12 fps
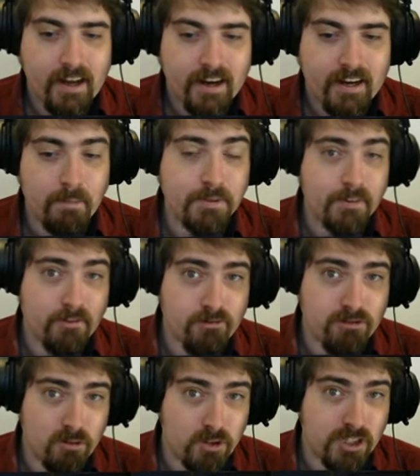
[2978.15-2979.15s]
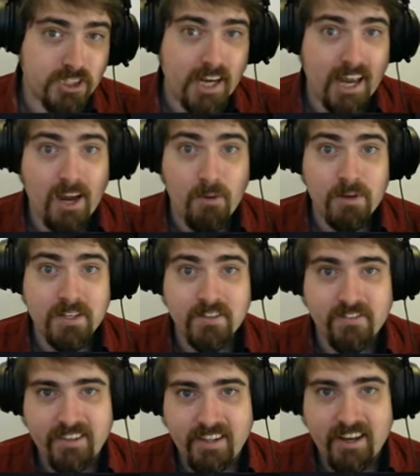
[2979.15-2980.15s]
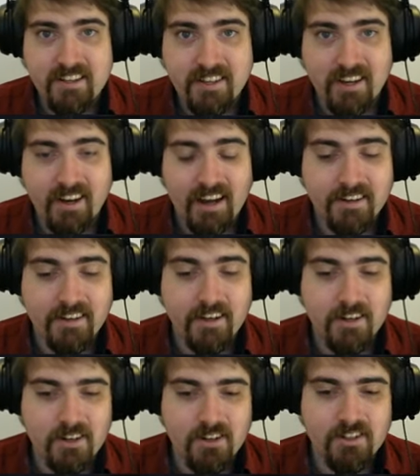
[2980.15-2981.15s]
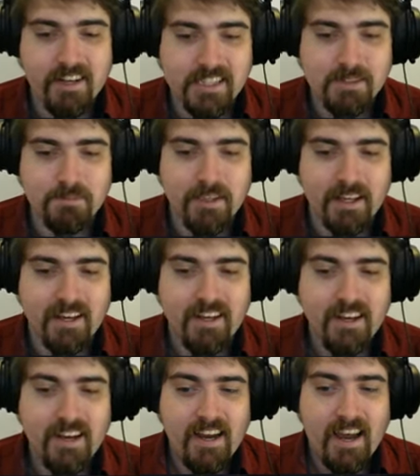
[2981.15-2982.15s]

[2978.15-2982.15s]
A couple of crucial air wins for Nizar had a good help there.